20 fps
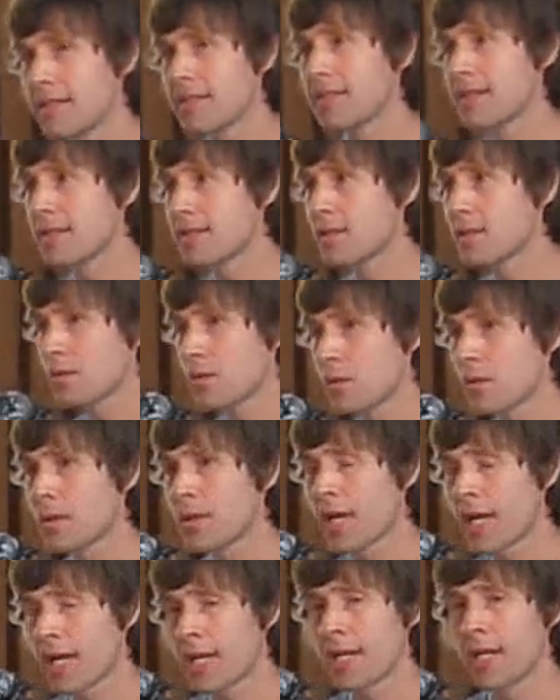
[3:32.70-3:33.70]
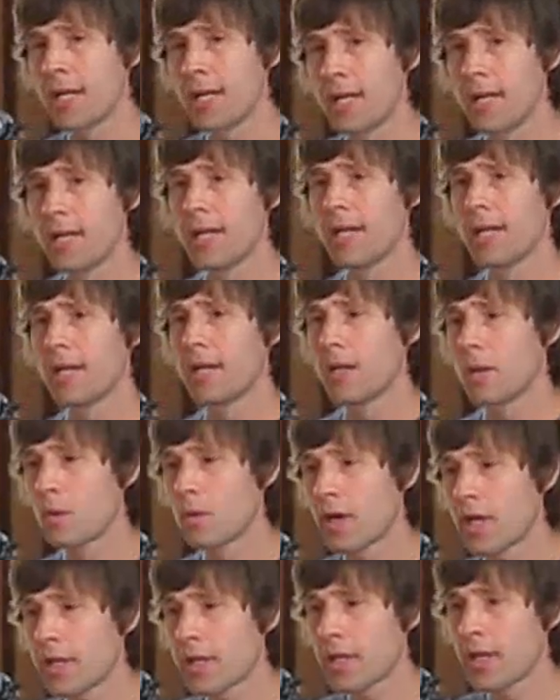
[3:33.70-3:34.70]
Is this what I
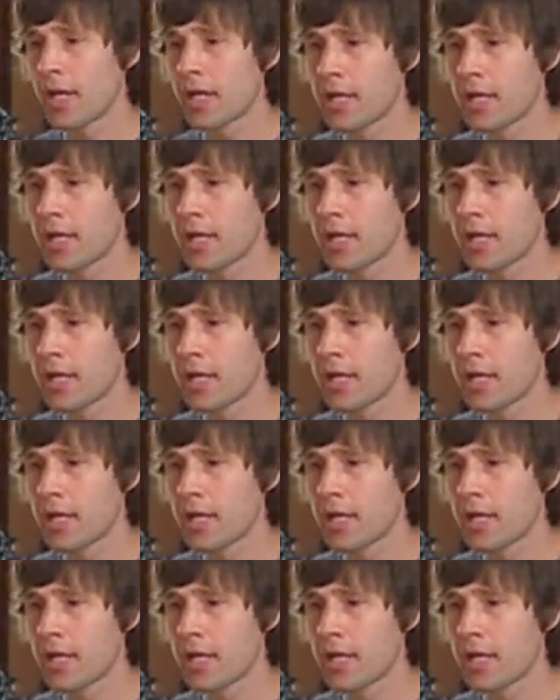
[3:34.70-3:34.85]
want?